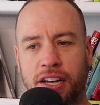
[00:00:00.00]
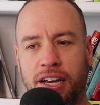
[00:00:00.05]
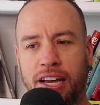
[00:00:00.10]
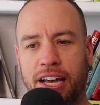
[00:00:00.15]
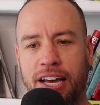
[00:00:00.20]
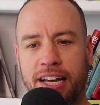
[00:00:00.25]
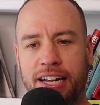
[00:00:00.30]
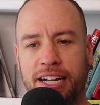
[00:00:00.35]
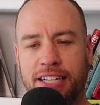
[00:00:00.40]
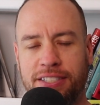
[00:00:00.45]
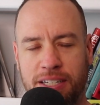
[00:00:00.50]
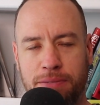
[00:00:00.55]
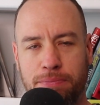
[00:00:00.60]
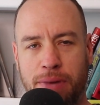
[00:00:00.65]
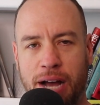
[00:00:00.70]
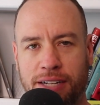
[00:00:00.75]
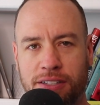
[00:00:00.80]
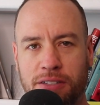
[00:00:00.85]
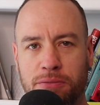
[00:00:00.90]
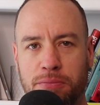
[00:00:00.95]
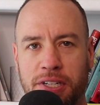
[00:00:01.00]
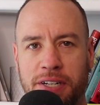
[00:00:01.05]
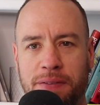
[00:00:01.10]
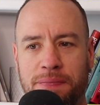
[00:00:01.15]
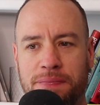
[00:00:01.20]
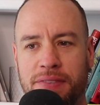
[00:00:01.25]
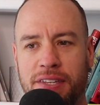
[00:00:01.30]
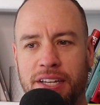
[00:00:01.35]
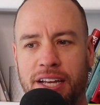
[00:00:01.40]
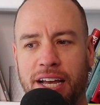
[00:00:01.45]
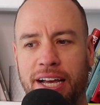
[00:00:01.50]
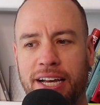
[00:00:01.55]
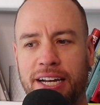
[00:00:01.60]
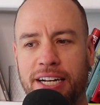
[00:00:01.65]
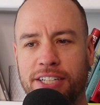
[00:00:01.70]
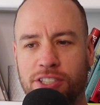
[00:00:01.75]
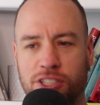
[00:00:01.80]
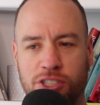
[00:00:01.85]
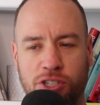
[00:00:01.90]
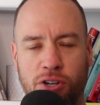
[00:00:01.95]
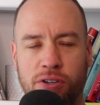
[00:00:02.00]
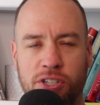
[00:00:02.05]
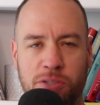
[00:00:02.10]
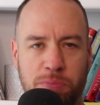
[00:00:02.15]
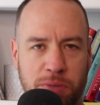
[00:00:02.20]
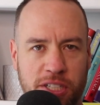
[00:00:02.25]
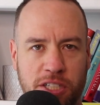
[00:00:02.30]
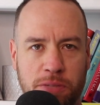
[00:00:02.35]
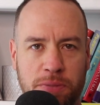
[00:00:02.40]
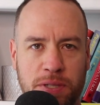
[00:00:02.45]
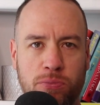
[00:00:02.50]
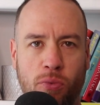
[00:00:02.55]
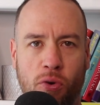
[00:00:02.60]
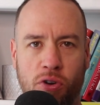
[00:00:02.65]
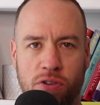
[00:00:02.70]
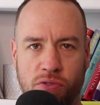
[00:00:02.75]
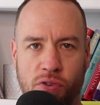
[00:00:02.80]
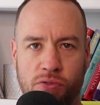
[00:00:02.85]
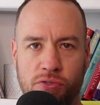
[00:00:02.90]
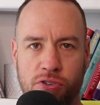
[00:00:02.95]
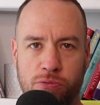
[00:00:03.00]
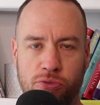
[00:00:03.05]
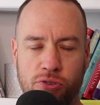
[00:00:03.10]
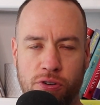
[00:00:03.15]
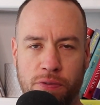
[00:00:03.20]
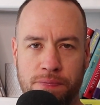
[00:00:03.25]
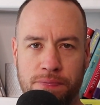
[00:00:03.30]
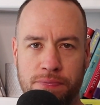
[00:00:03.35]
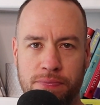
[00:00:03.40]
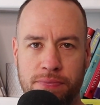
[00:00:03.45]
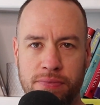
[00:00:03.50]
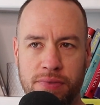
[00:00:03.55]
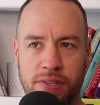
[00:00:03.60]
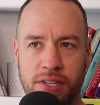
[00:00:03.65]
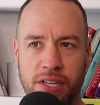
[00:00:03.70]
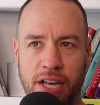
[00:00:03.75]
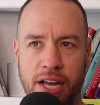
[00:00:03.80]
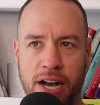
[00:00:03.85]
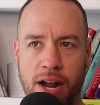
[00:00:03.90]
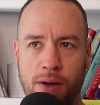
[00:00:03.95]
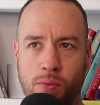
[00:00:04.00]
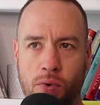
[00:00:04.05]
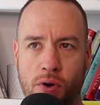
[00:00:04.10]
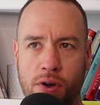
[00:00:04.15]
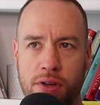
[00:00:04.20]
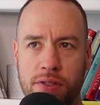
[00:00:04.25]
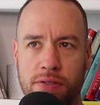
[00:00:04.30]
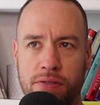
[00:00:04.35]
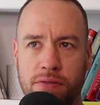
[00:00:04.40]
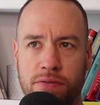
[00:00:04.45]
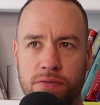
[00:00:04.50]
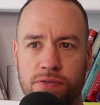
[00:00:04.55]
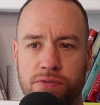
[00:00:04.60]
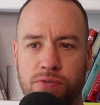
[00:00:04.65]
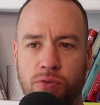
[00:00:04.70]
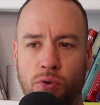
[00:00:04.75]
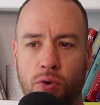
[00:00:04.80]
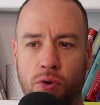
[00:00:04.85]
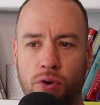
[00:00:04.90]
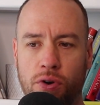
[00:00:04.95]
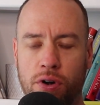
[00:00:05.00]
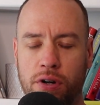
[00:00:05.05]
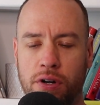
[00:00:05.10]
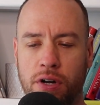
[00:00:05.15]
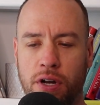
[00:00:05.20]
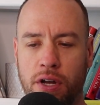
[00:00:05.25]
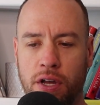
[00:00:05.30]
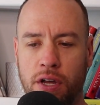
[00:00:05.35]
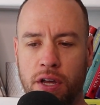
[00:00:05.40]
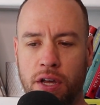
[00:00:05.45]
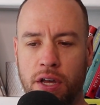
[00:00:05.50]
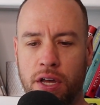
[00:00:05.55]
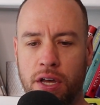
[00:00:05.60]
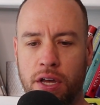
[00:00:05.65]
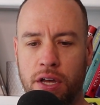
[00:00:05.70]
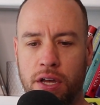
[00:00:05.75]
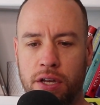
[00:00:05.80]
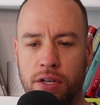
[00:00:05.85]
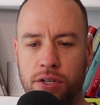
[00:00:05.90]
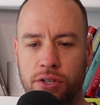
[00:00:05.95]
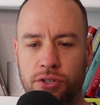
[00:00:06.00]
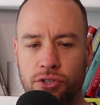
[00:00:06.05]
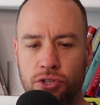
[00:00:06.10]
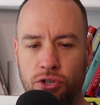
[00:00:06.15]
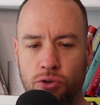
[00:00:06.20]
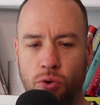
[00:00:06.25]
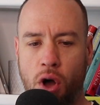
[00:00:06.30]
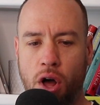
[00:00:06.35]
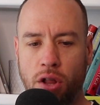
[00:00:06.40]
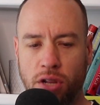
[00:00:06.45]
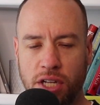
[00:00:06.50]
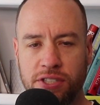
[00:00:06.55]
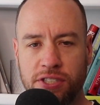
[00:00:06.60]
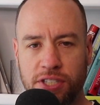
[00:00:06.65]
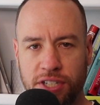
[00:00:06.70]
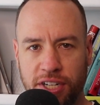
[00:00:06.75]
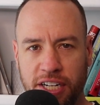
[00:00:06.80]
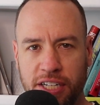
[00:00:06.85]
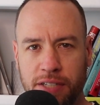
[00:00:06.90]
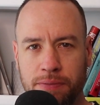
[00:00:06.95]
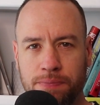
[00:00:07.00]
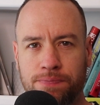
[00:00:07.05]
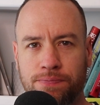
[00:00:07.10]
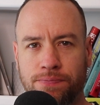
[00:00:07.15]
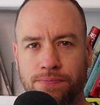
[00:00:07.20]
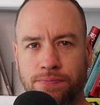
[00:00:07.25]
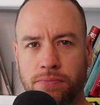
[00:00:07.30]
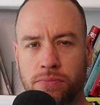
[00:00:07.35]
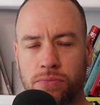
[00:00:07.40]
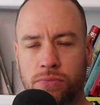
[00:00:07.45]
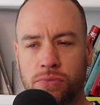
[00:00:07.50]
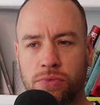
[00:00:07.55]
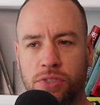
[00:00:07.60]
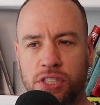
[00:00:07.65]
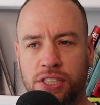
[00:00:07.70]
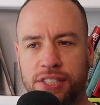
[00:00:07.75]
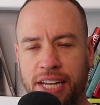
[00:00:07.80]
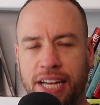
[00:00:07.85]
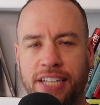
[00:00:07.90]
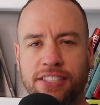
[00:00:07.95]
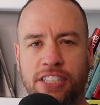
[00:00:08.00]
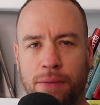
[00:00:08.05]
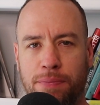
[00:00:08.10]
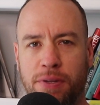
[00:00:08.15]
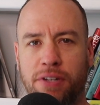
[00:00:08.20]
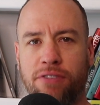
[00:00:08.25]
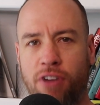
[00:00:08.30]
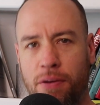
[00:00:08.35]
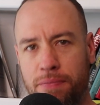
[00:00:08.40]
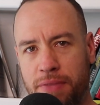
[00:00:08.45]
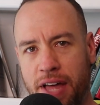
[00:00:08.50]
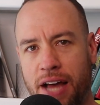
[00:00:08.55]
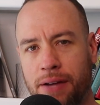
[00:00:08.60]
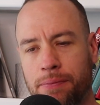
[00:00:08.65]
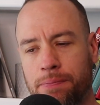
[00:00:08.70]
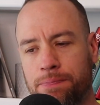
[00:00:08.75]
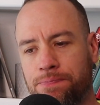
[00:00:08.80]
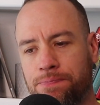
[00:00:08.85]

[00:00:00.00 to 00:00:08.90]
and it's impacted me, and it's encouraged me to be more vulnerable. And I want for you all listening to take something from that.